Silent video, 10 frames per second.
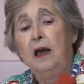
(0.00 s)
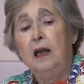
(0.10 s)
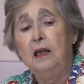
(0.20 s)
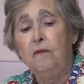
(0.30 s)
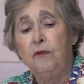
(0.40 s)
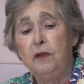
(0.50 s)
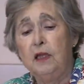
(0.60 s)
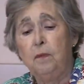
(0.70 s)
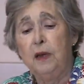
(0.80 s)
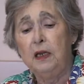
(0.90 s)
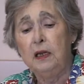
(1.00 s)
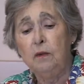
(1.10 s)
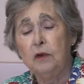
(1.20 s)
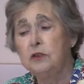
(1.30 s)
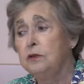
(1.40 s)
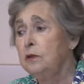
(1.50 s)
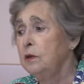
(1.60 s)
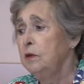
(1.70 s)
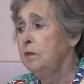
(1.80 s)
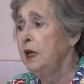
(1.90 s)
And if you, depending what you're
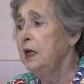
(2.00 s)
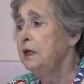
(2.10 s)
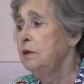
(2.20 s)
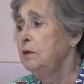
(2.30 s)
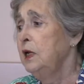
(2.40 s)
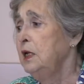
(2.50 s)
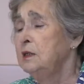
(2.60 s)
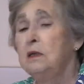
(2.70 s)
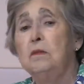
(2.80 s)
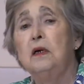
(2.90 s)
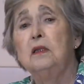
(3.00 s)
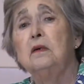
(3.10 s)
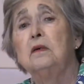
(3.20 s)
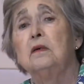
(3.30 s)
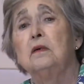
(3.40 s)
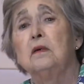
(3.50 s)
going to make, you need some other